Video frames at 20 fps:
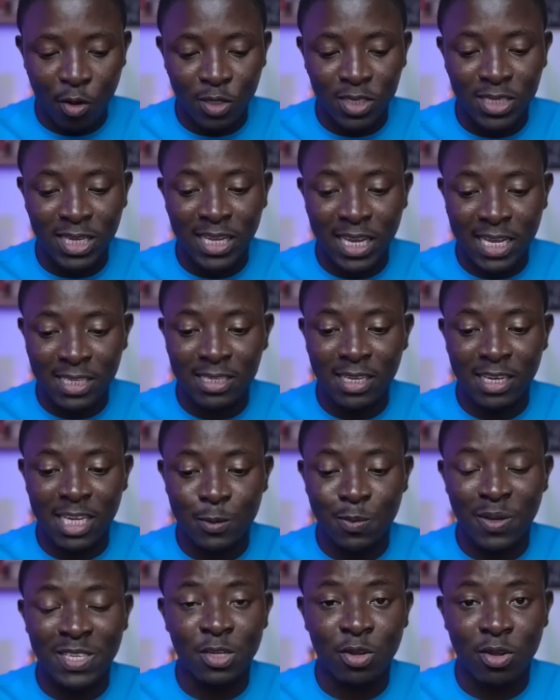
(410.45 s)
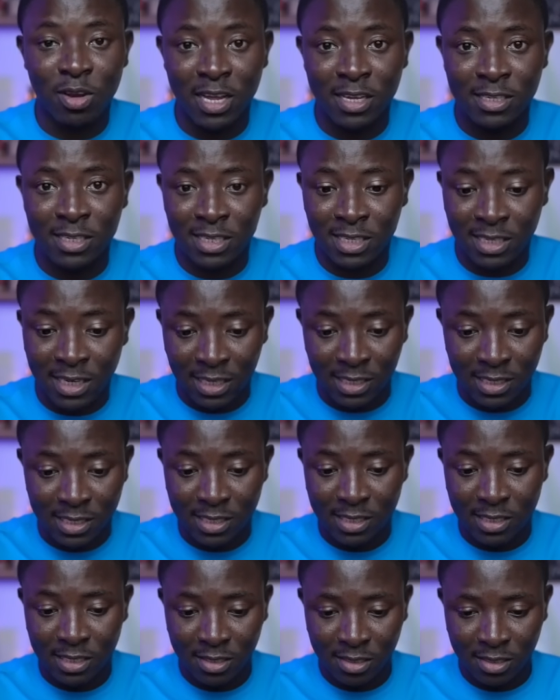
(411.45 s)
or suggested this particular
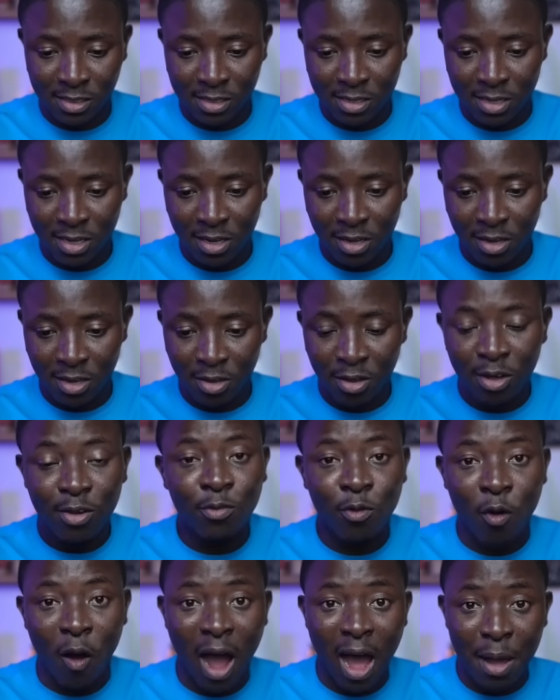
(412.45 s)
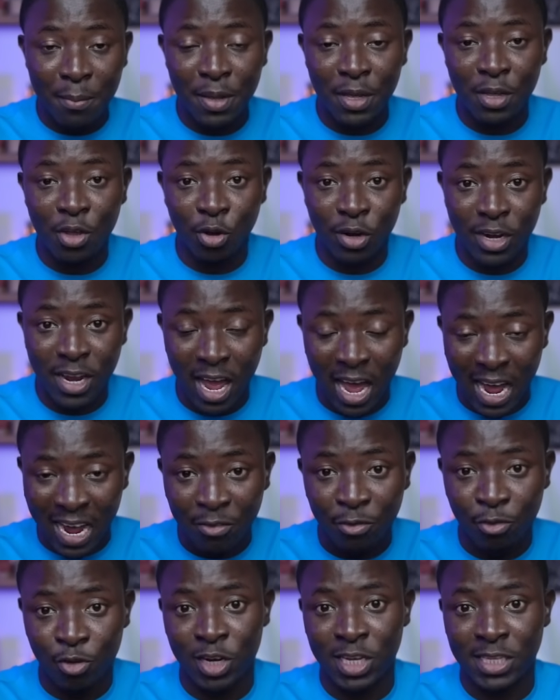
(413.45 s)
set for Abigail and
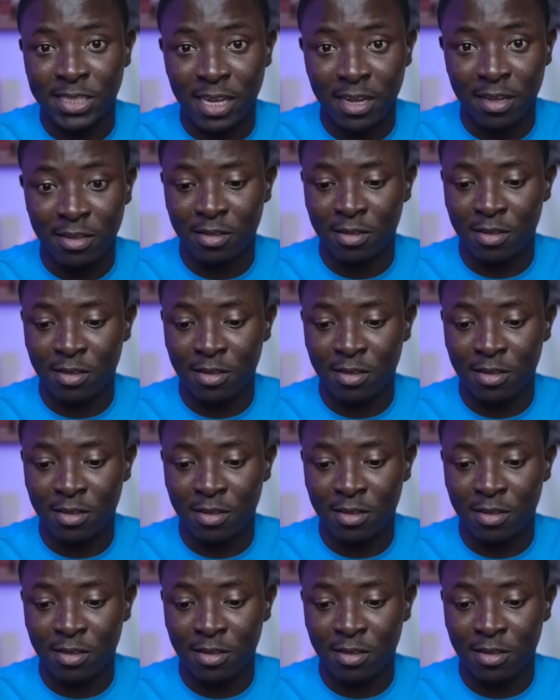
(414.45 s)
Afronita.